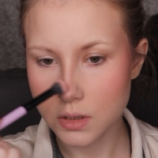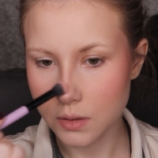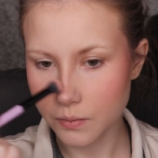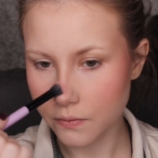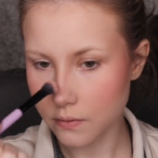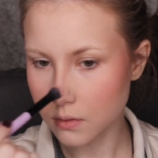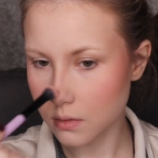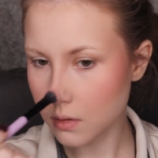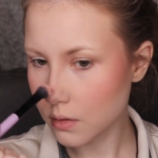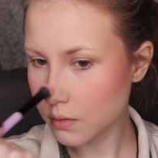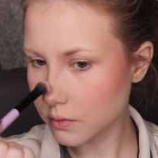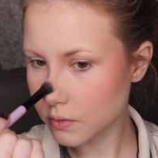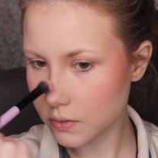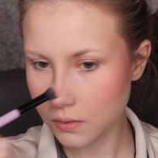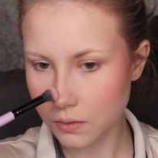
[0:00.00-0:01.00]
tip of the
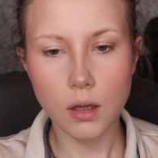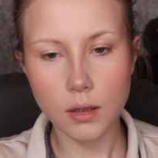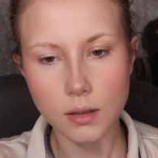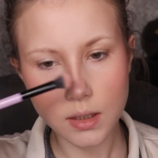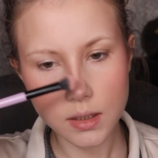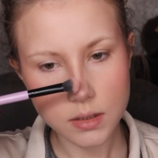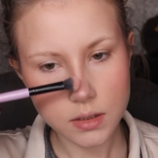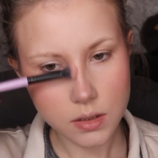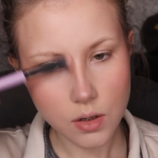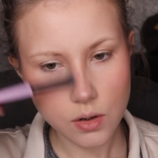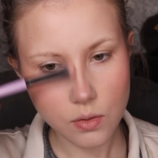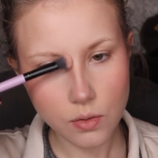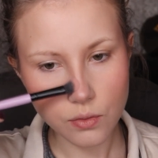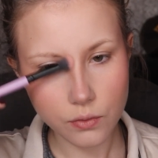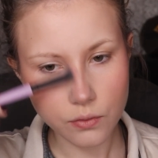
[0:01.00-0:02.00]
nose. And let's
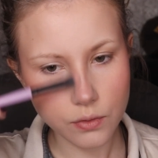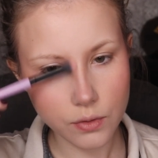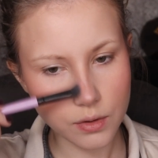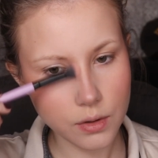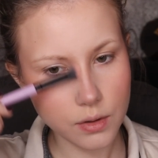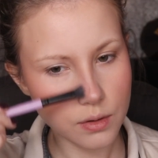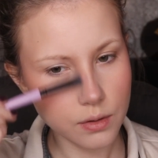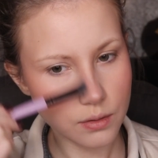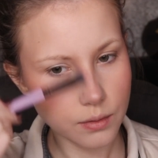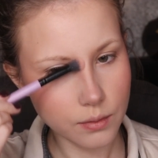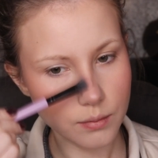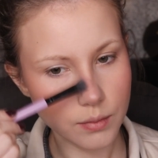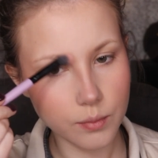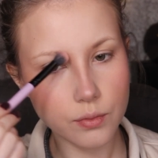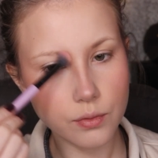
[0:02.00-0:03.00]
go over
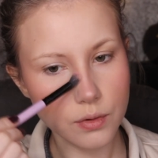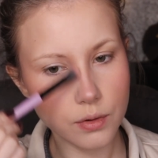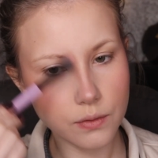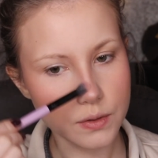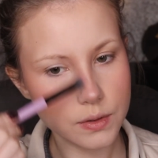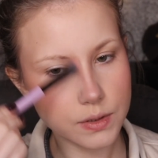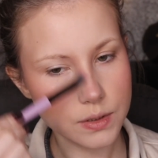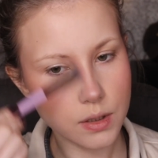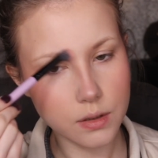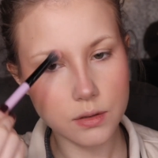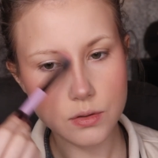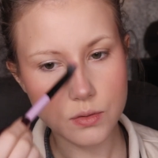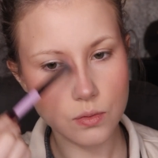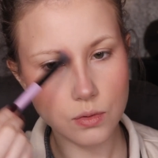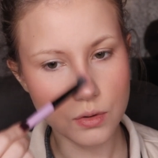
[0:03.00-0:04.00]
my previous
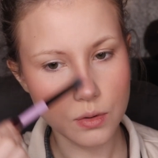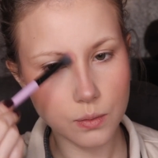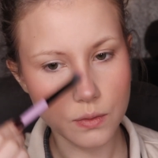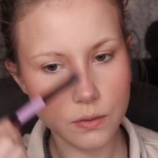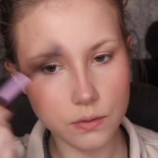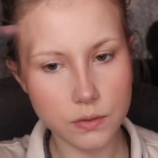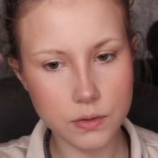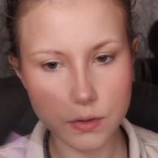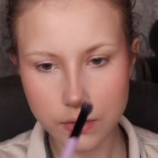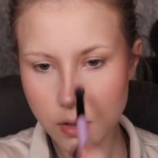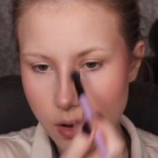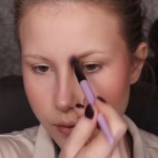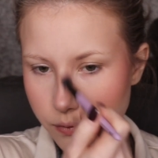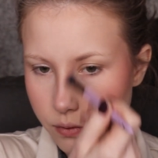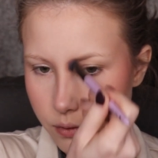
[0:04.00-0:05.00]
contour with the
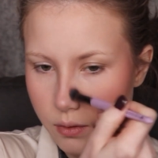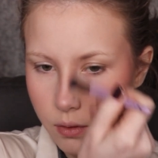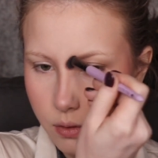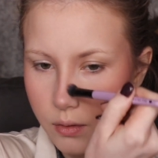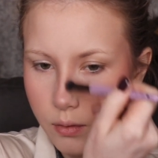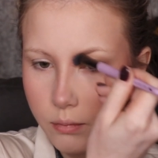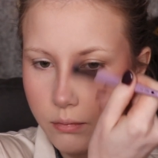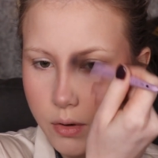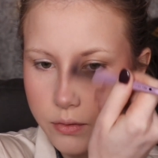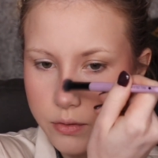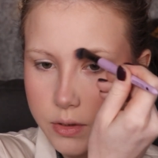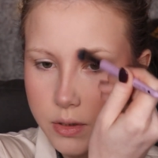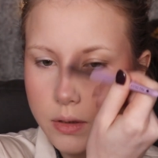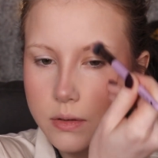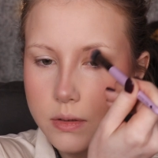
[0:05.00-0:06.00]
soft
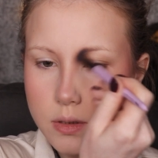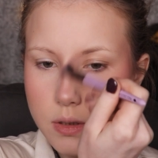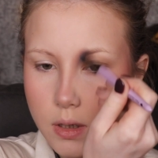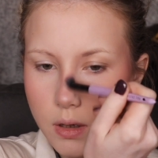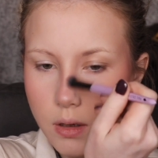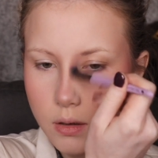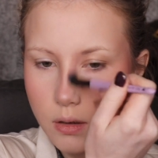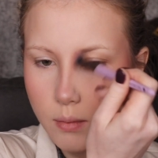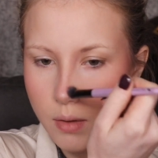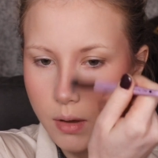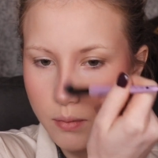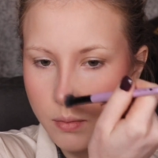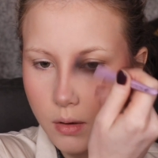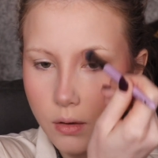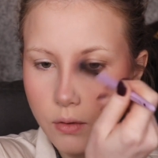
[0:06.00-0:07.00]
motions and my
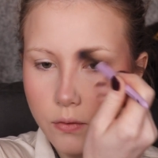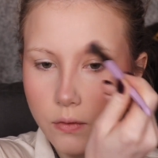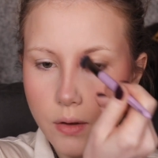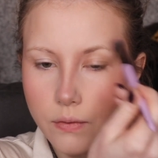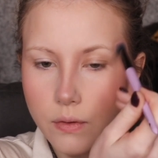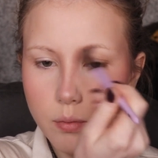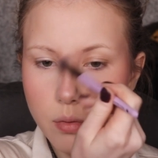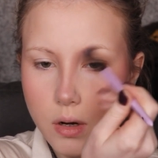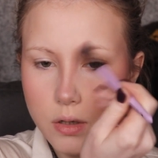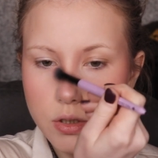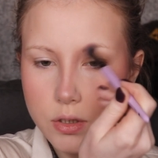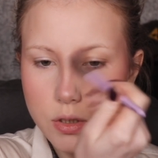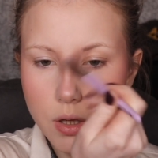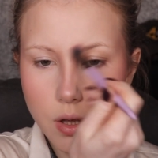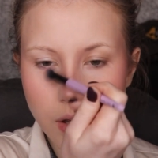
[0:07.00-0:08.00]
big and fluffy
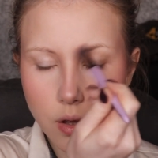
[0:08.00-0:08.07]
brush.